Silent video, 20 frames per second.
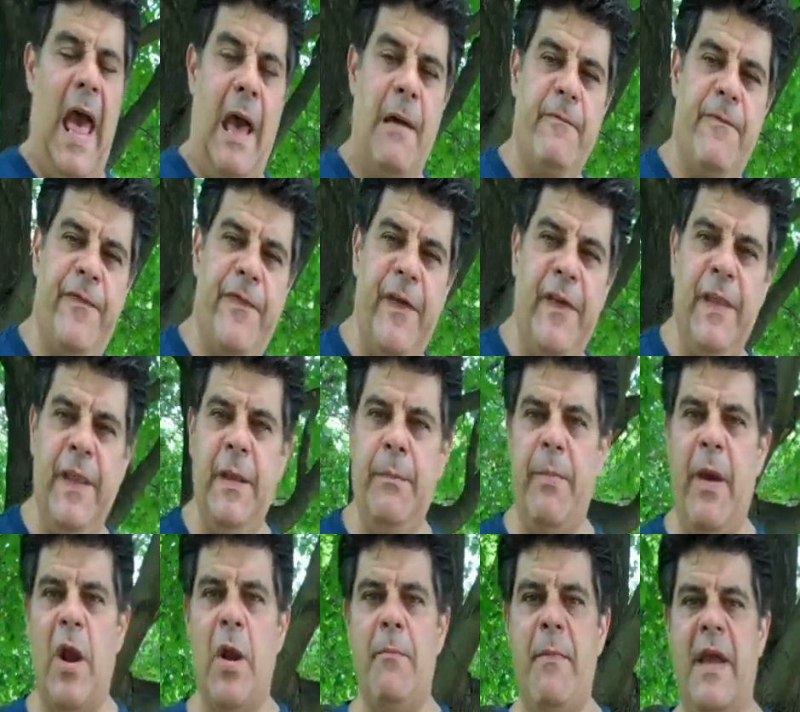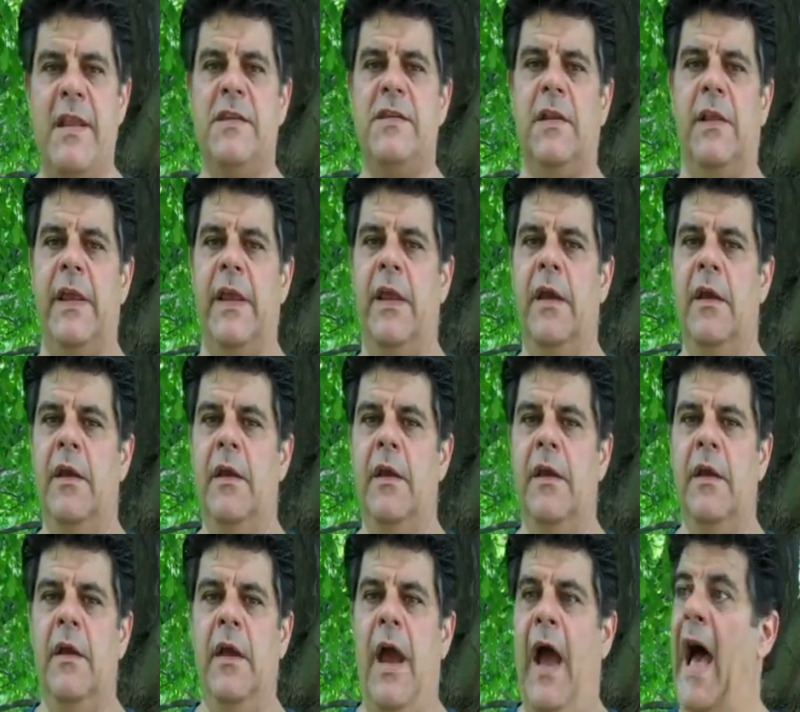I'm feeling better mentally.
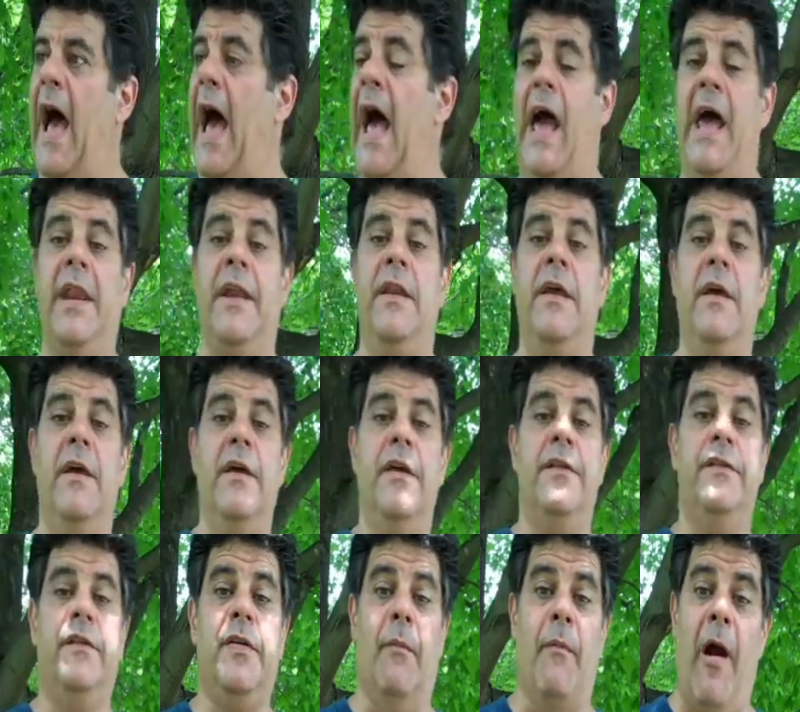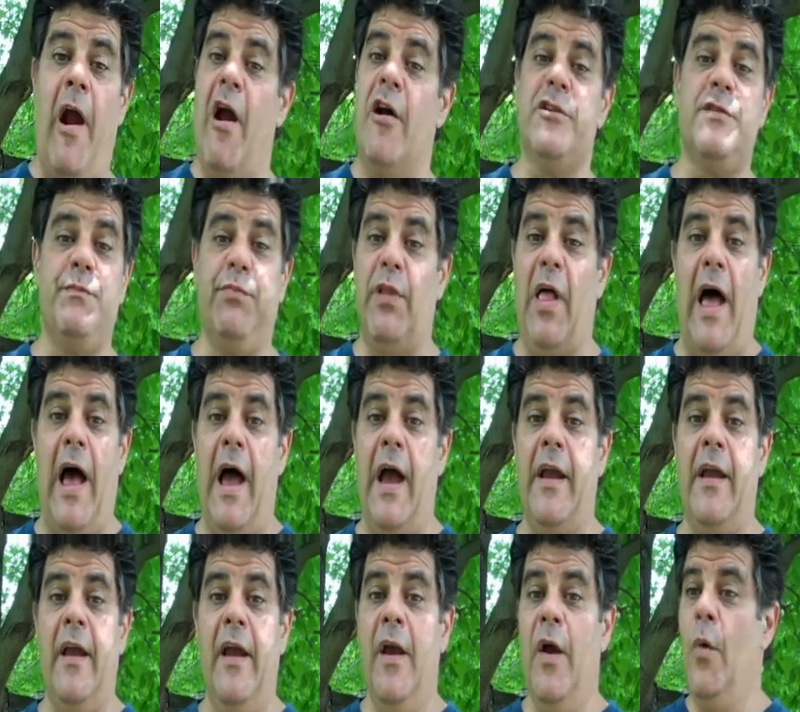On tomorrow's
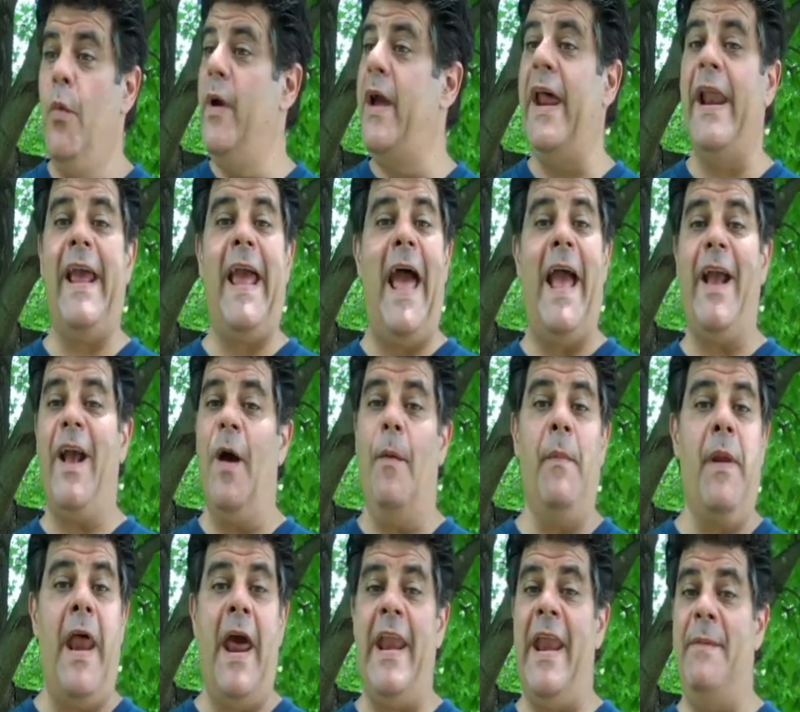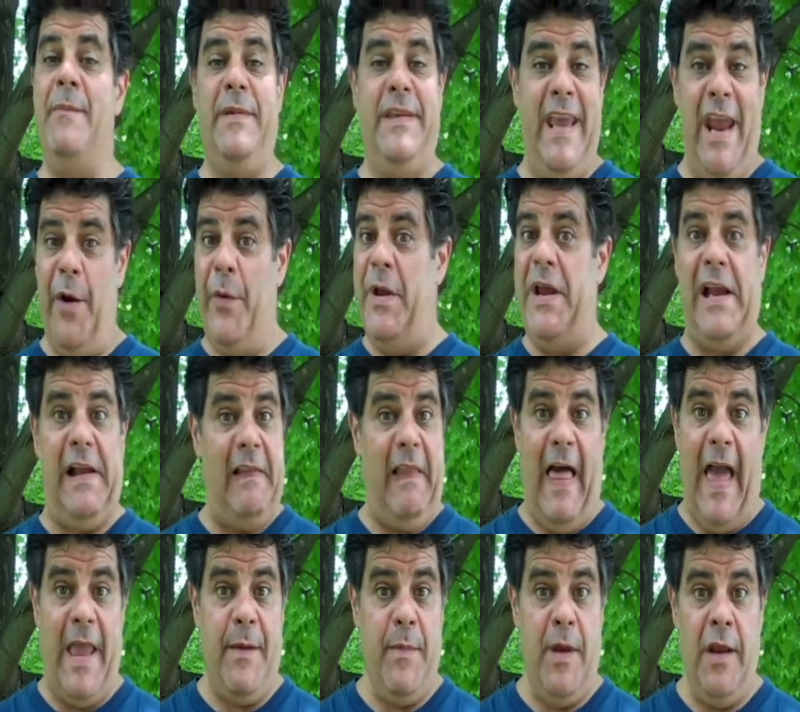blog, we got a guy coming on named Gary
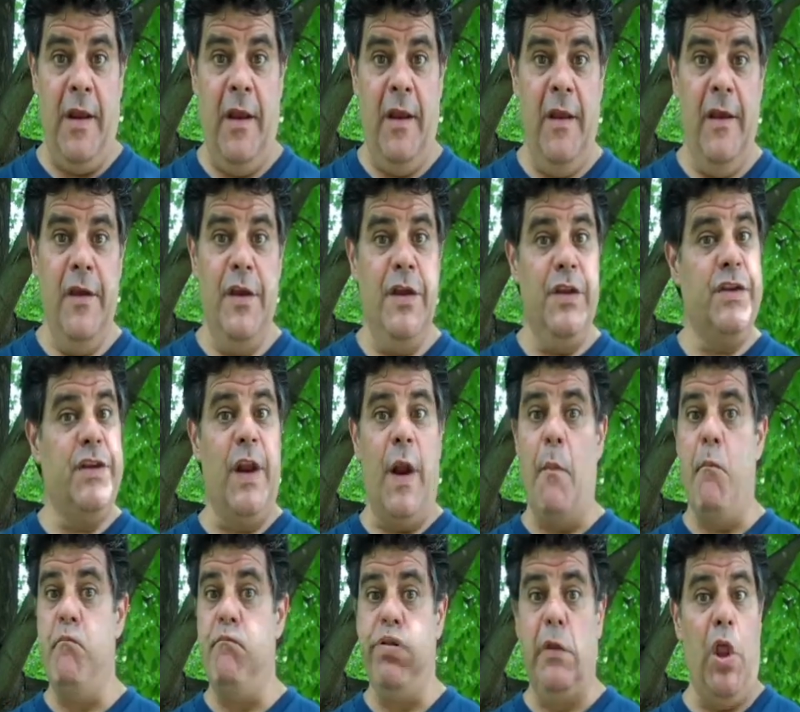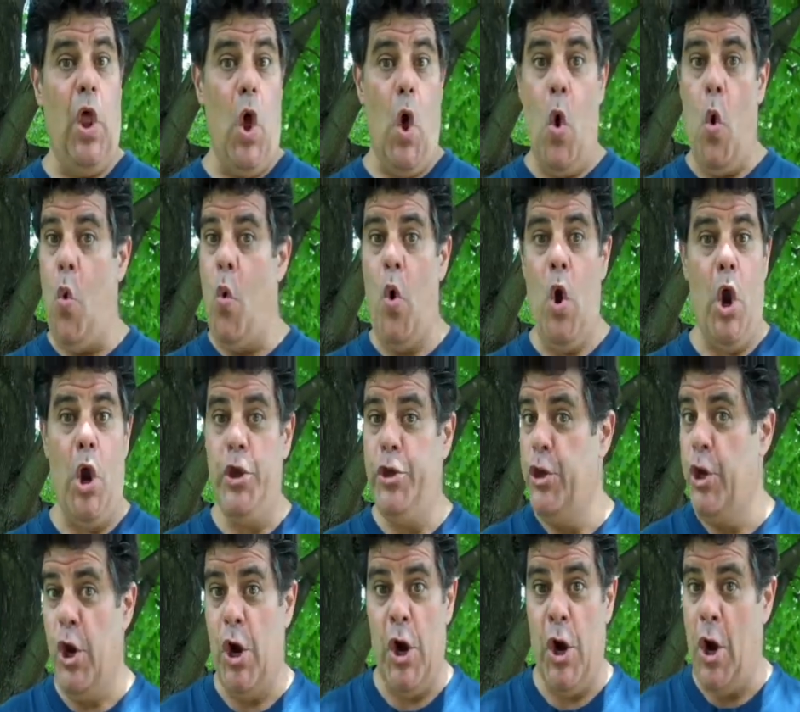Kleiman. It's going to blow
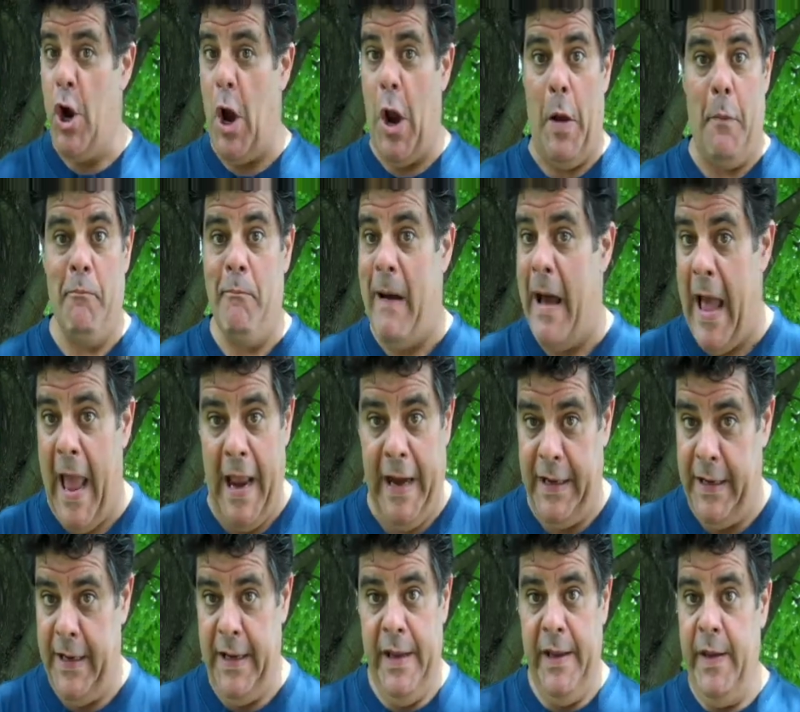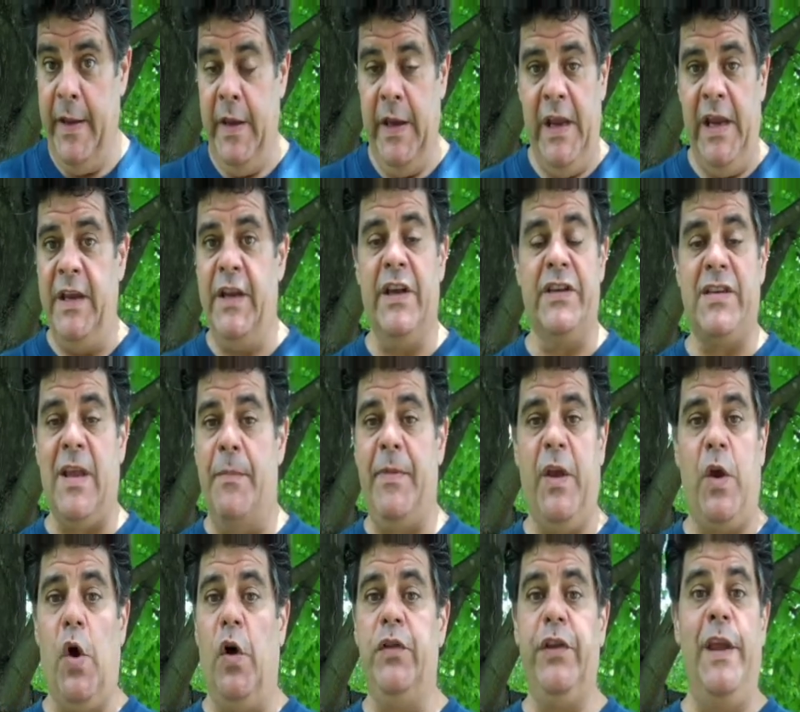your mind. He does
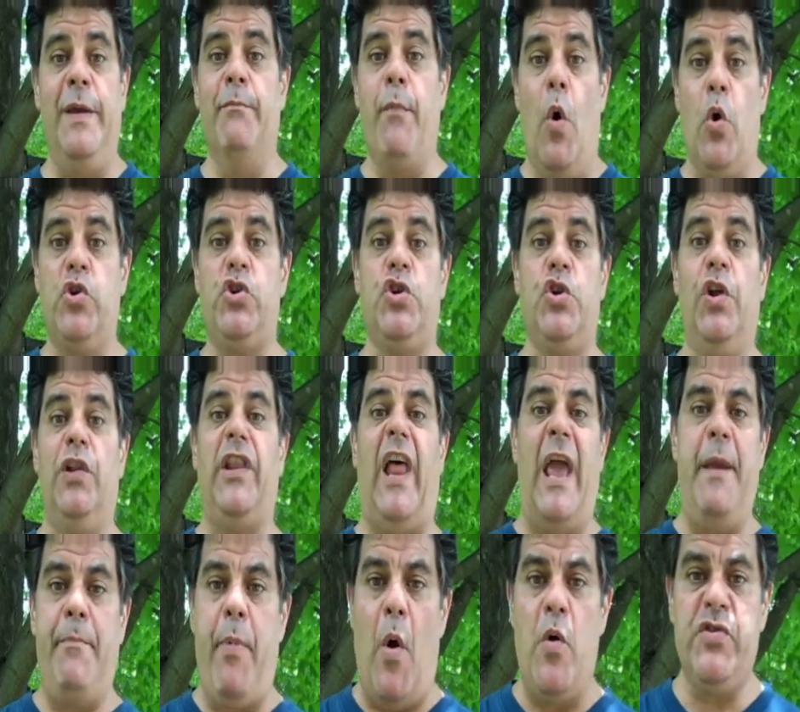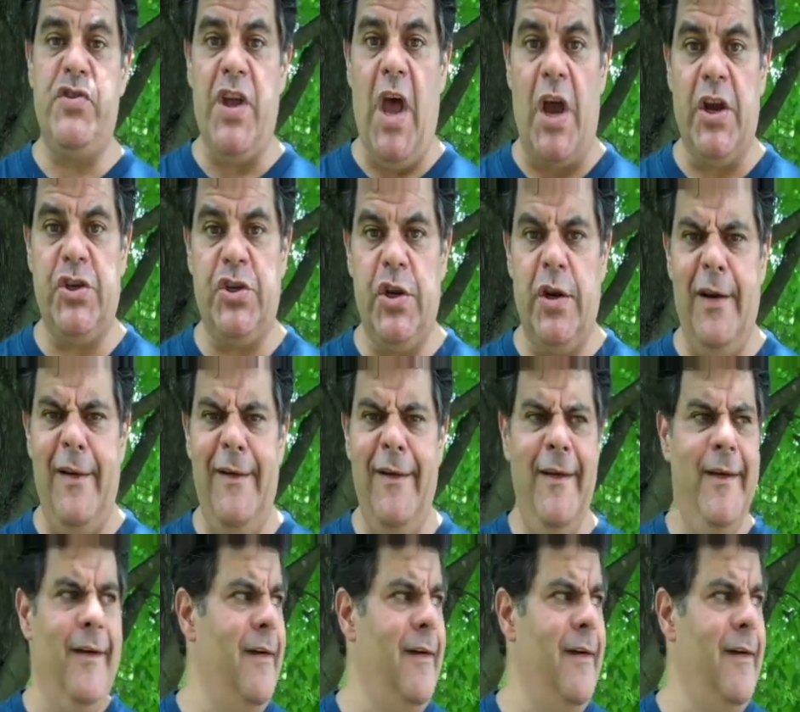something called emotional liposuction.